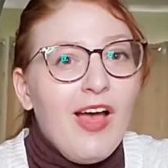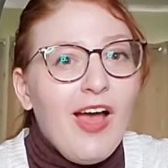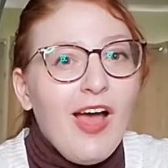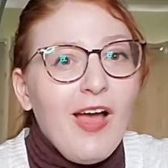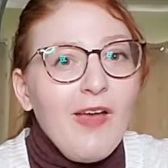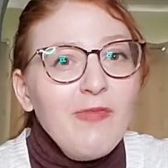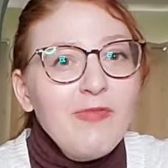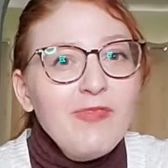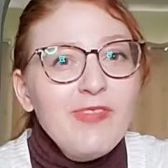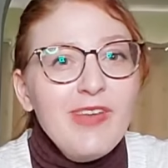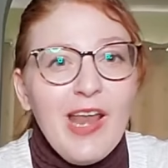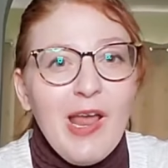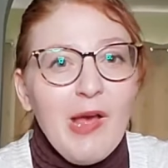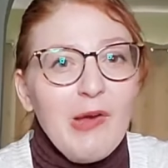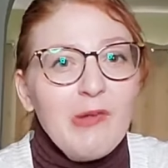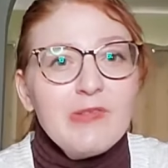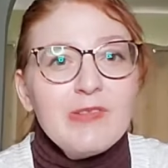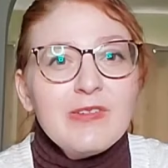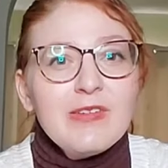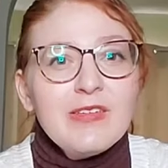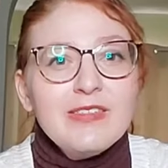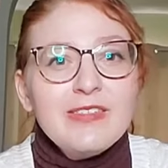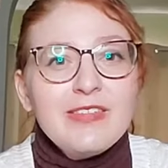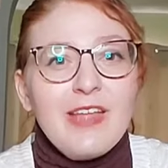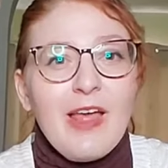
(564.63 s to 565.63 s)
I've
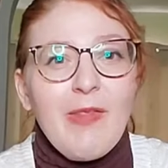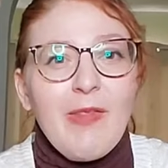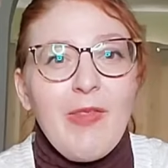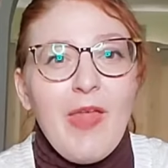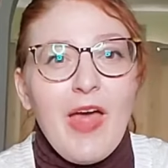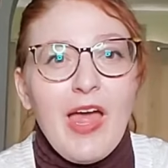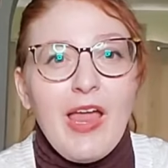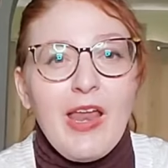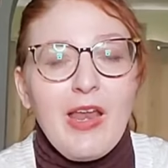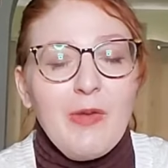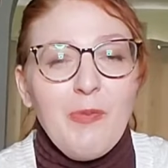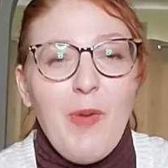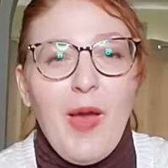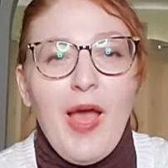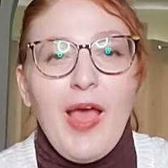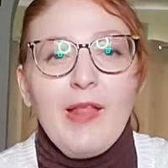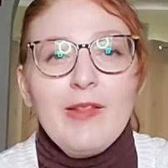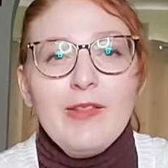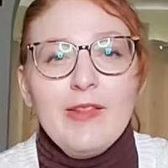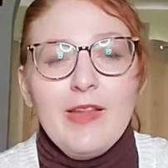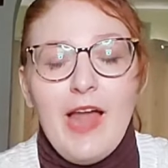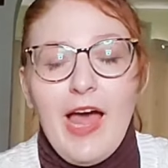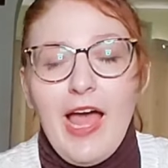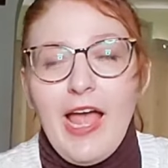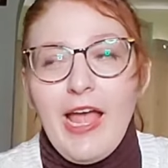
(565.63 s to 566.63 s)
never said that in my
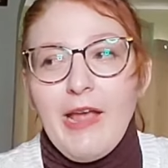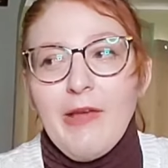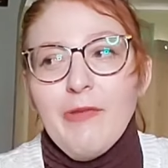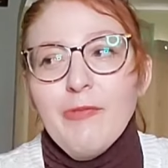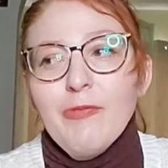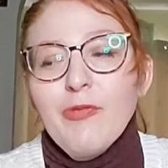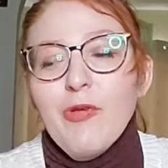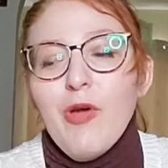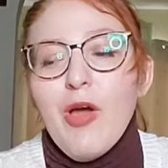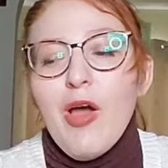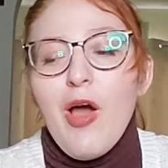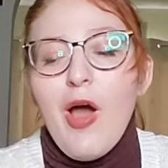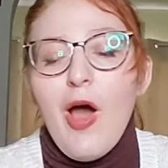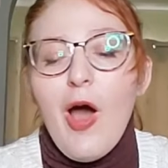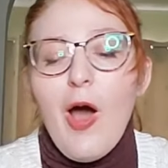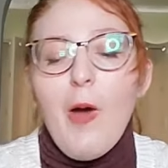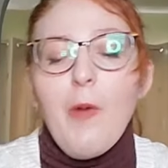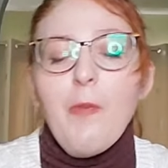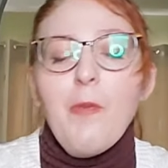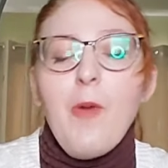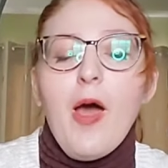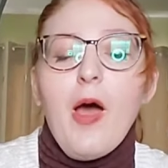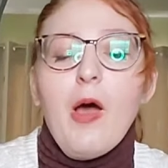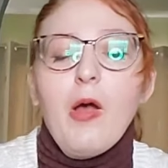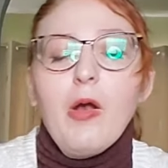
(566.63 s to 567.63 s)
life
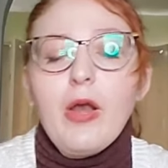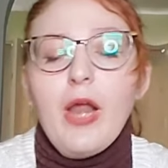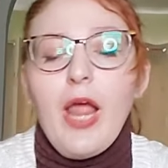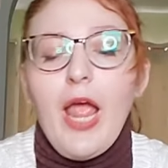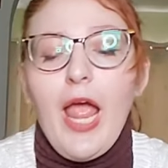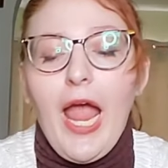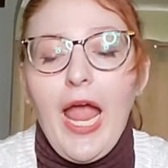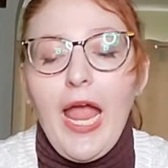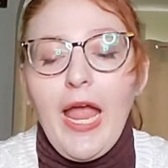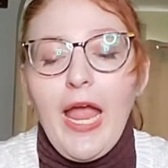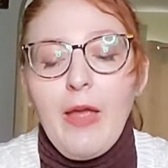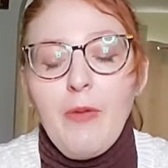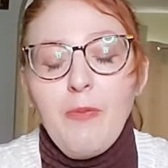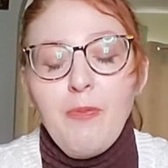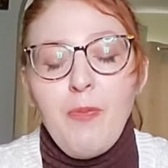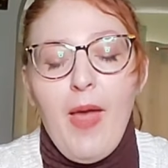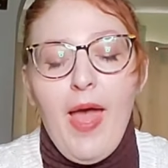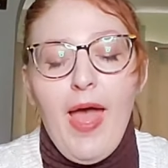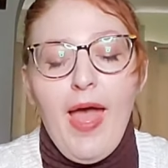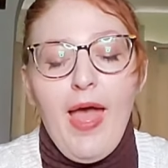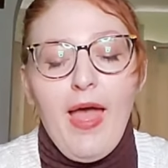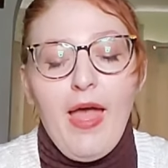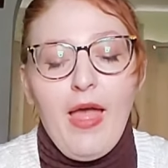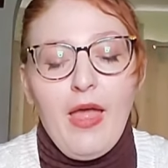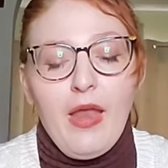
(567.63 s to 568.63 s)
about a
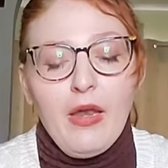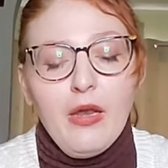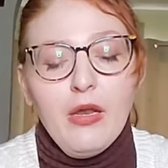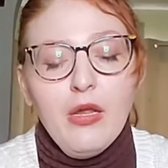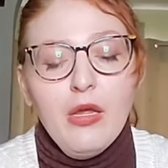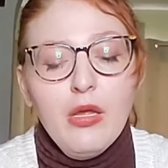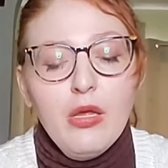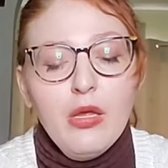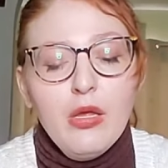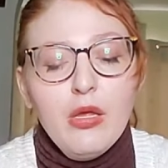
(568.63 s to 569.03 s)
man